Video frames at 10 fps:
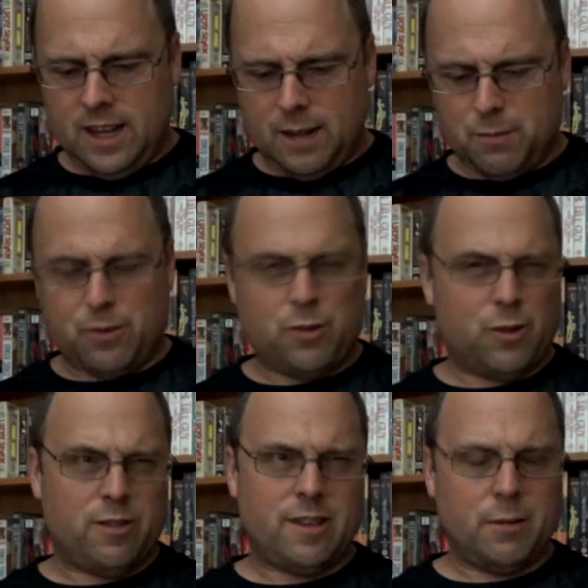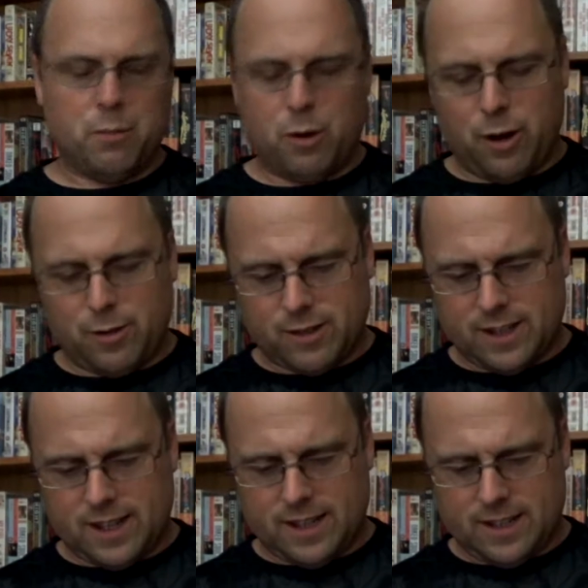I'm not sure if there's any more after
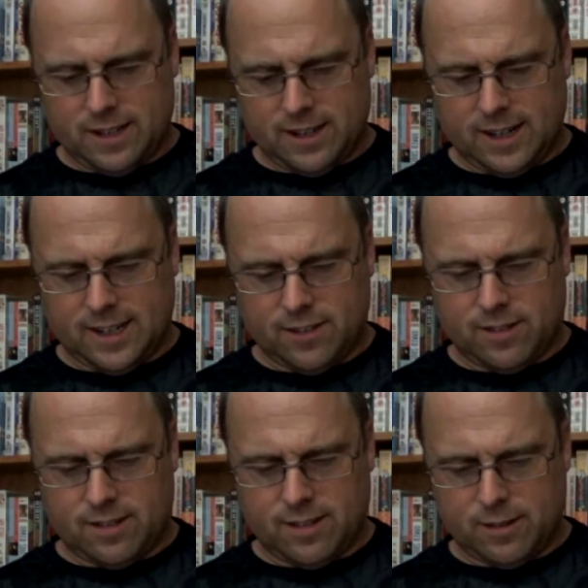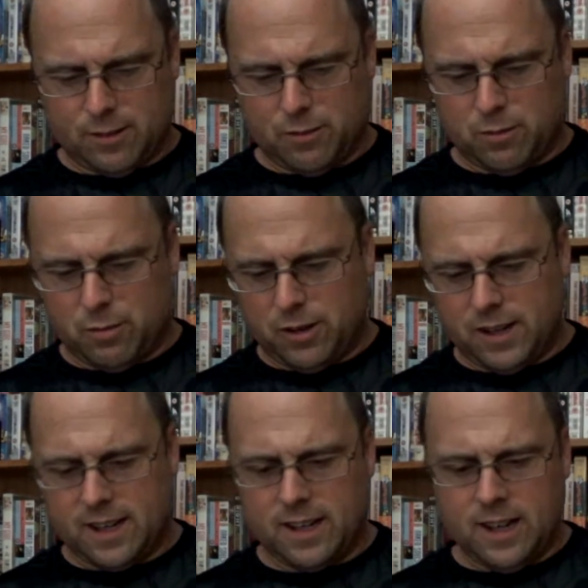that on any other systems, but
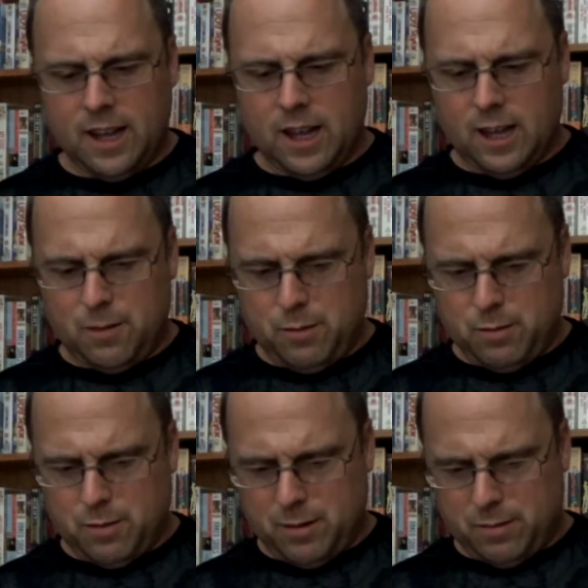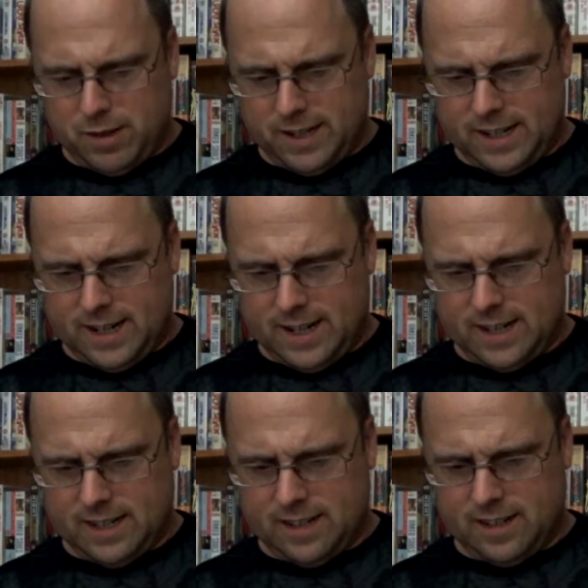yeah, me and my mate played it,
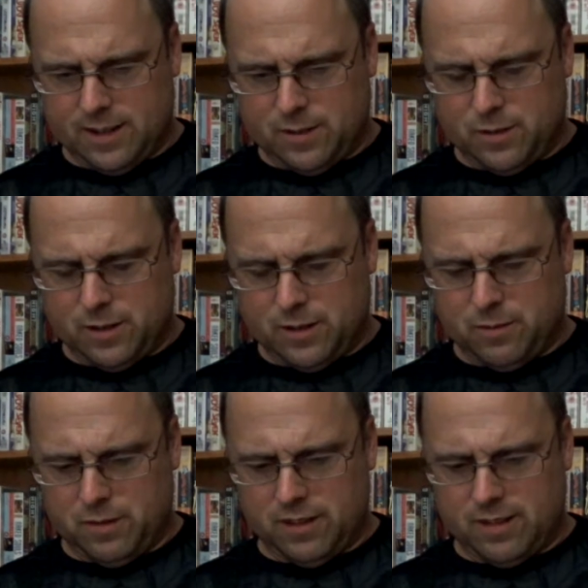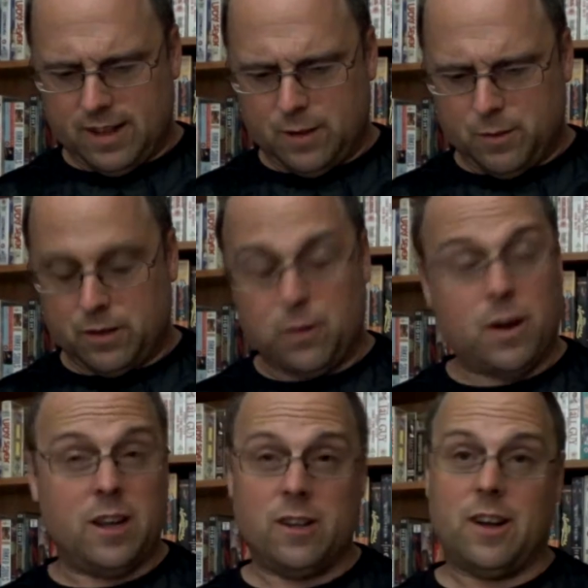and you know, the second one
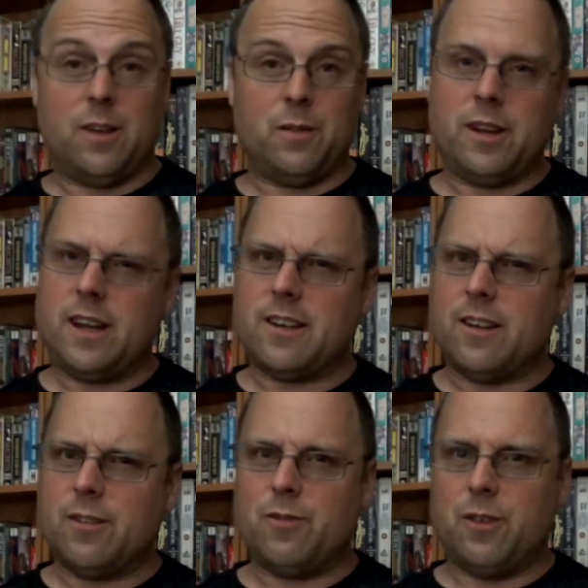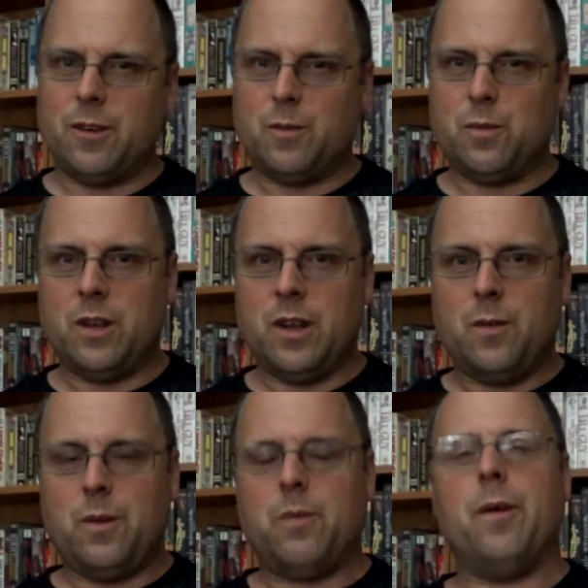quite a lot, and we had a lot of fun.
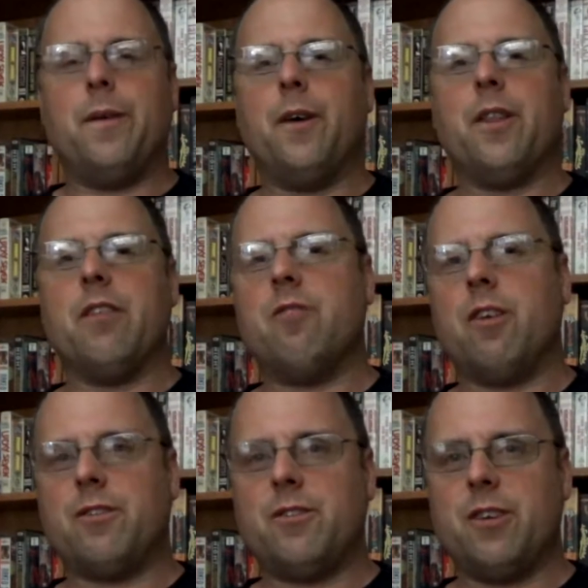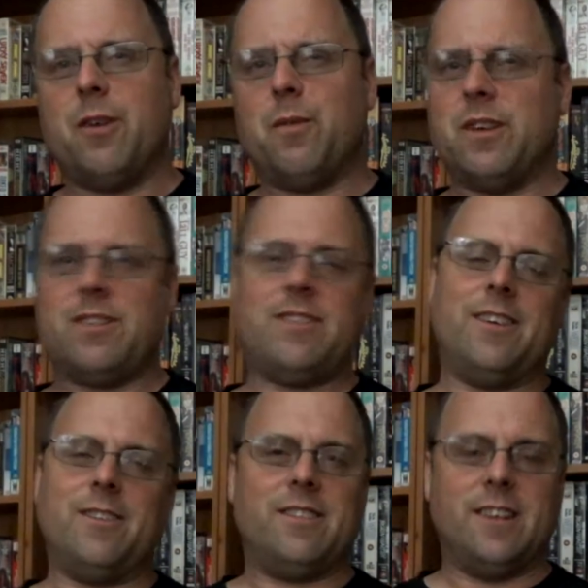We've what we called the one shop, which you
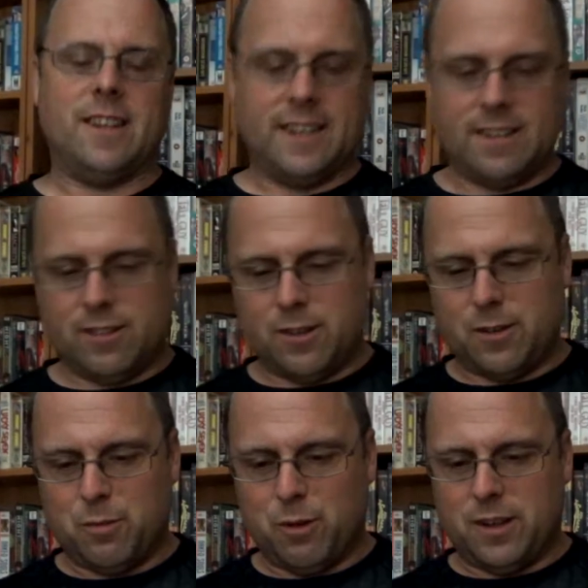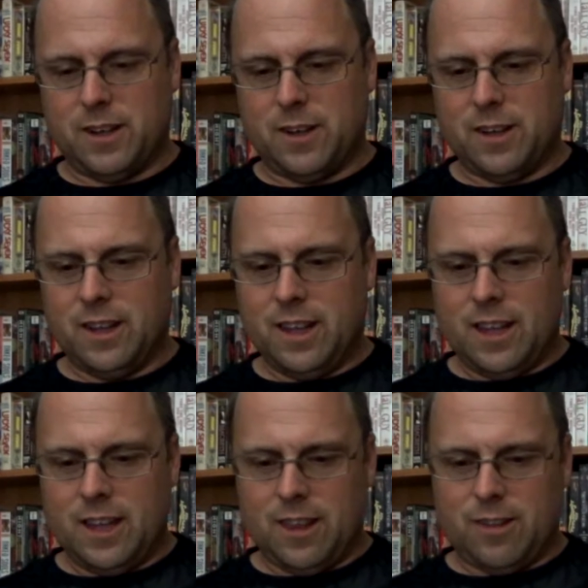know it's a little in joke, but you know.
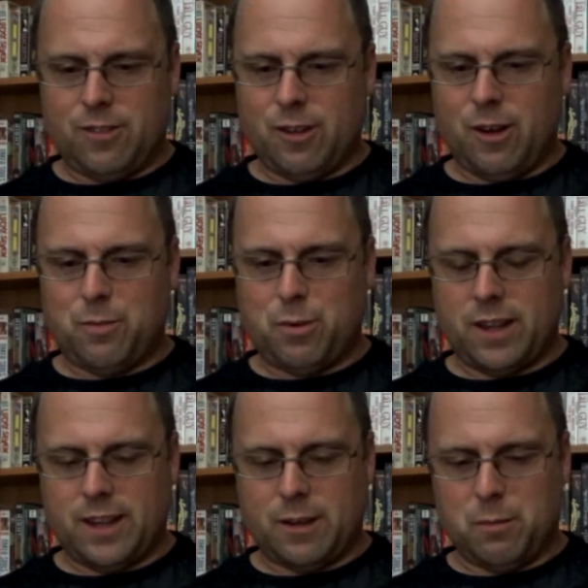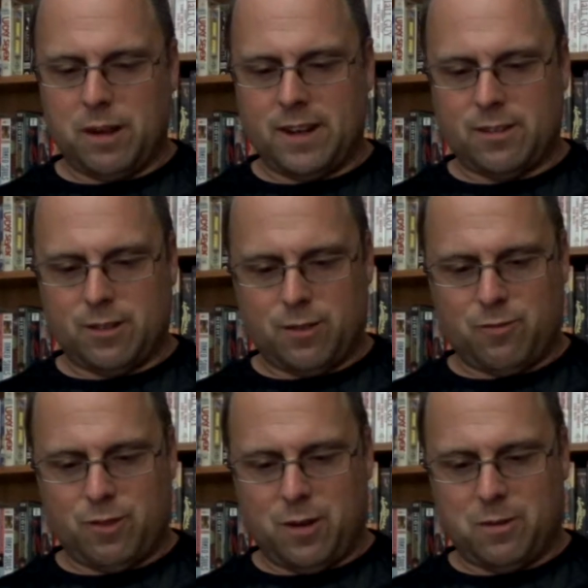The shop that you could buy stuff
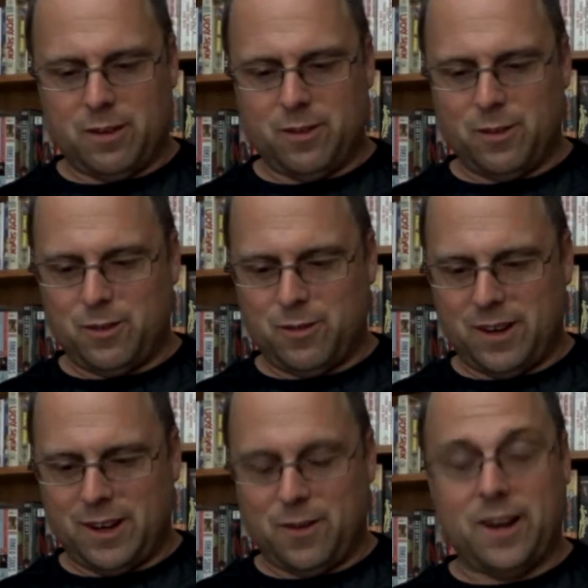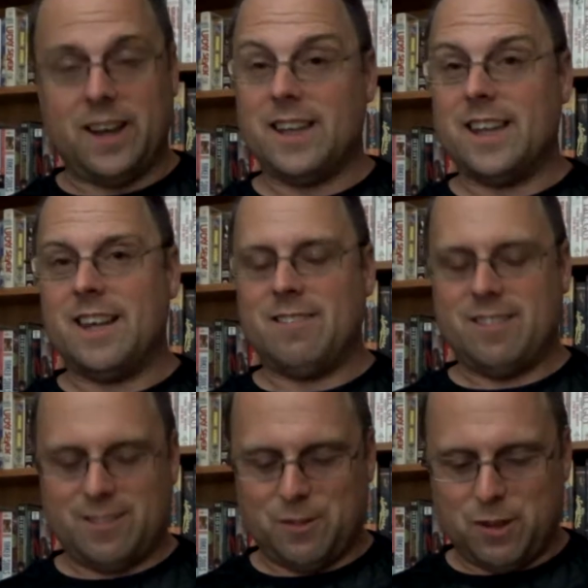from, you're going to find it quite
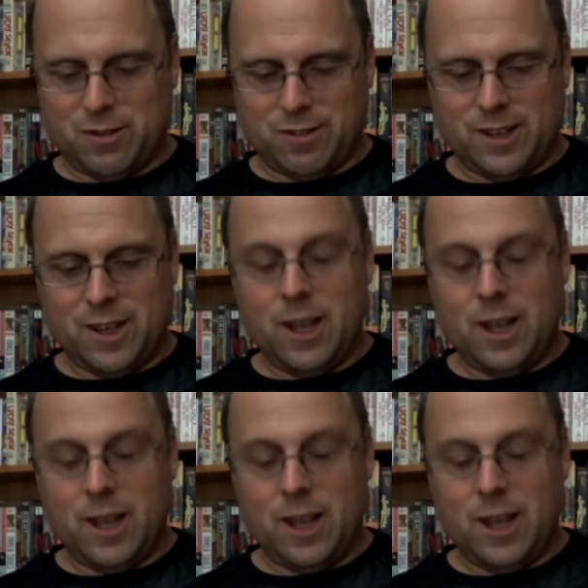hilarious and what have you.